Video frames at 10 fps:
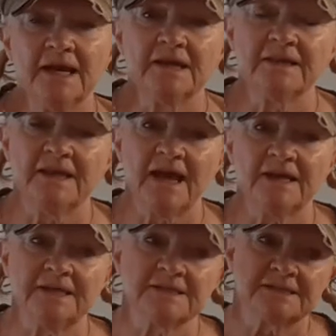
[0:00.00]

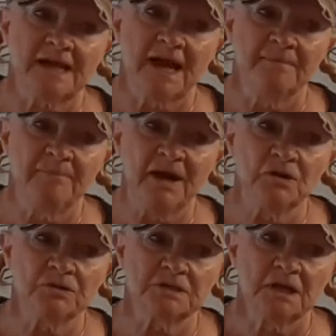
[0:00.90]
that is
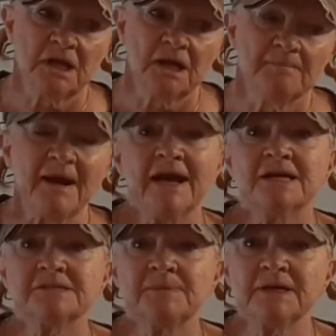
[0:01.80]
about my
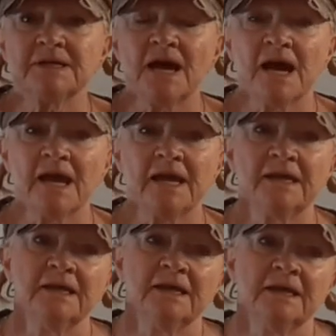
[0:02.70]
husband and
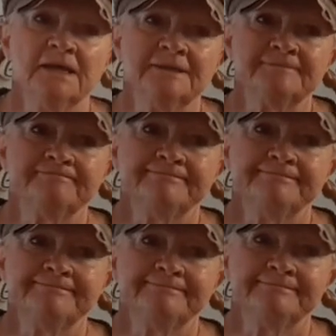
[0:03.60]
I
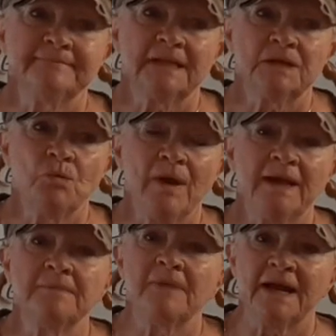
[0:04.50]

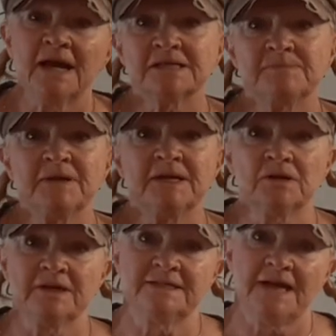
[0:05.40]
when my husband
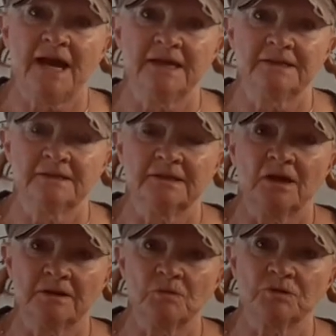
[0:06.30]
nearly died
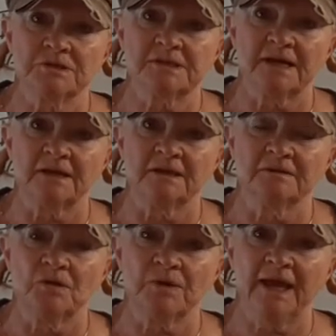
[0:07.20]
on a
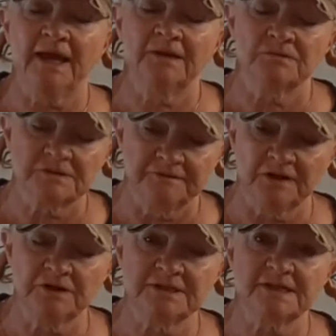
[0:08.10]
motorcycle. Okay, it was
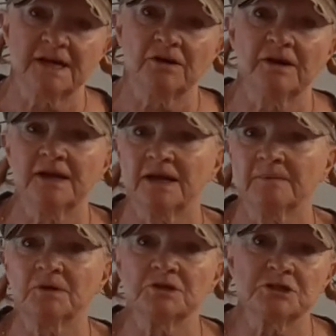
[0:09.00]
very scary, and
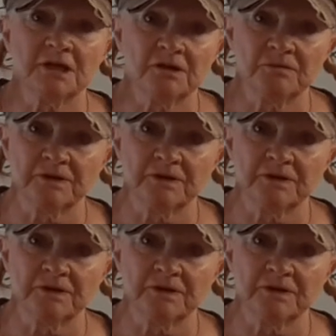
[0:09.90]
I'm going to share it